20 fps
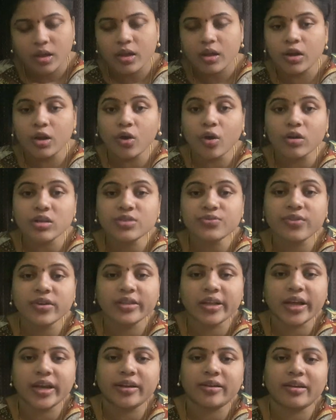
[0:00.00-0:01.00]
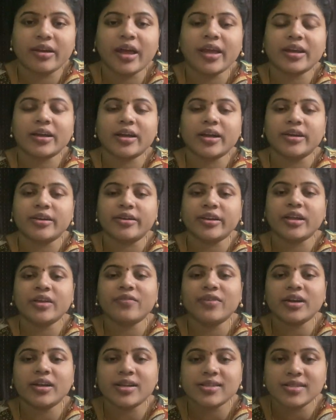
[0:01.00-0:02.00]
Laws for the entire country
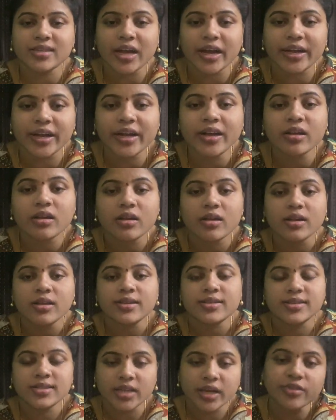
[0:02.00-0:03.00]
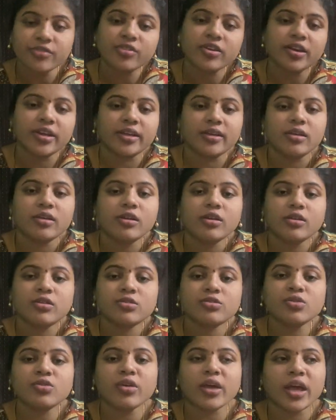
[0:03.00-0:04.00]
were decided centrally.
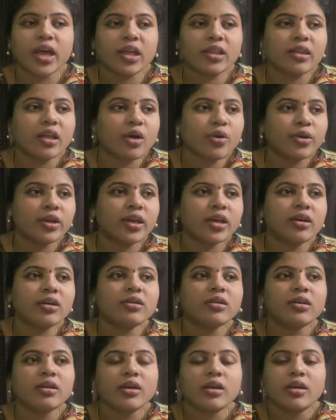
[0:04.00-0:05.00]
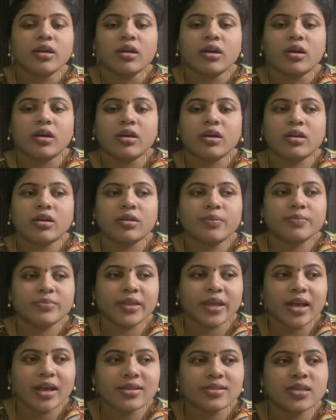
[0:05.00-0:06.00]
So now here
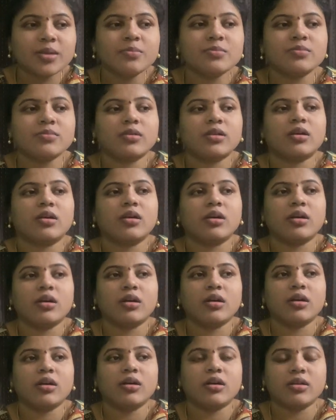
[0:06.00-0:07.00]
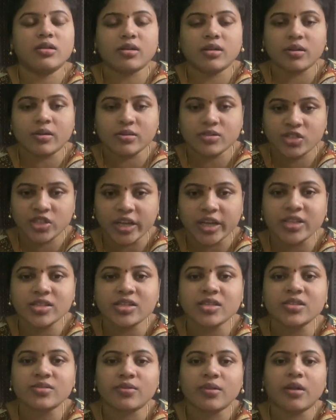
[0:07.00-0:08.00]
there are some
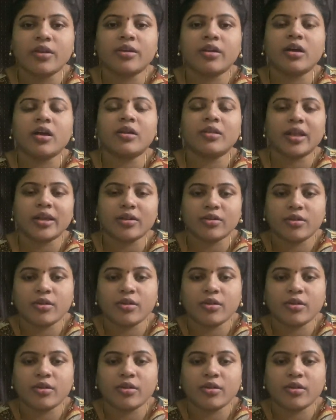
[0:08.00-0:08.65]
changes like